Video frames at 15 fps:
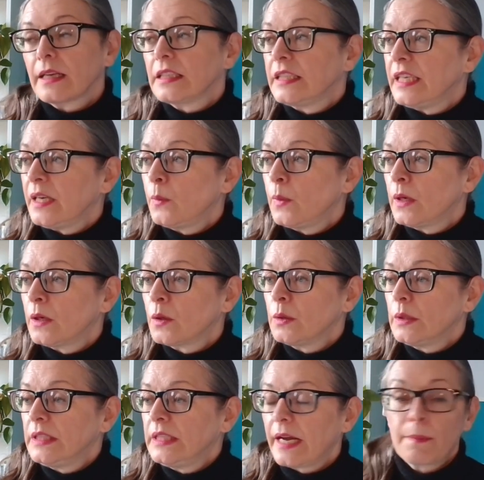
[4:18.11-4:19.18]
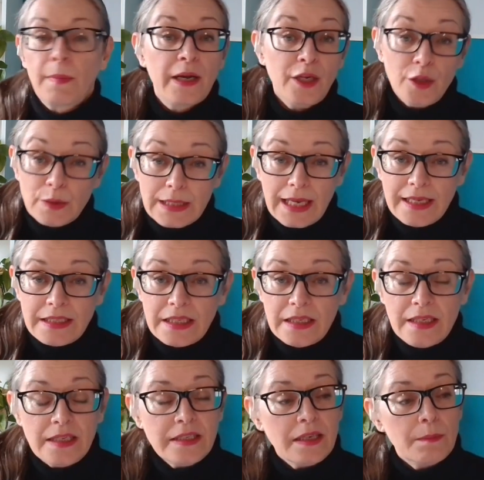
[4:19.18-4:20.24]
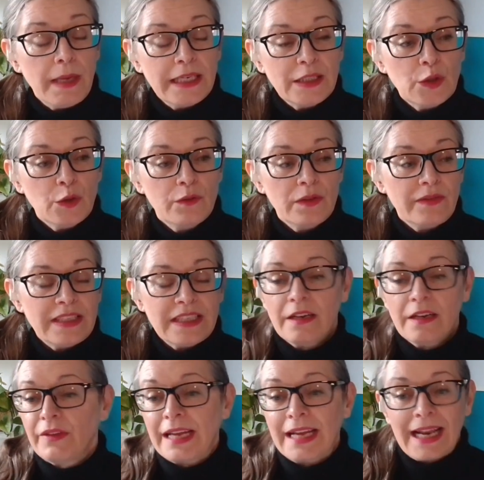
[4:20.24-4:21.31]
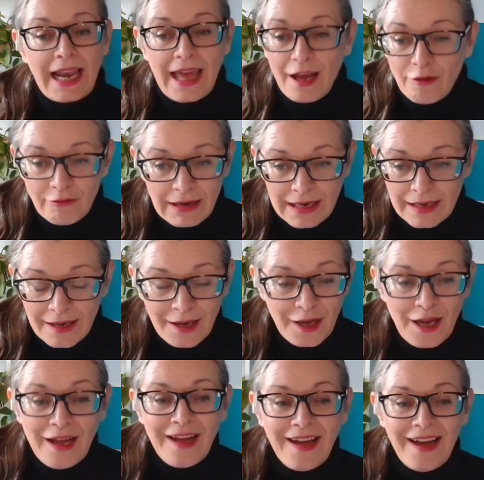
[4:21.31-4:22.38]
like she will check my newsletters and make sure that there's nothing glaringly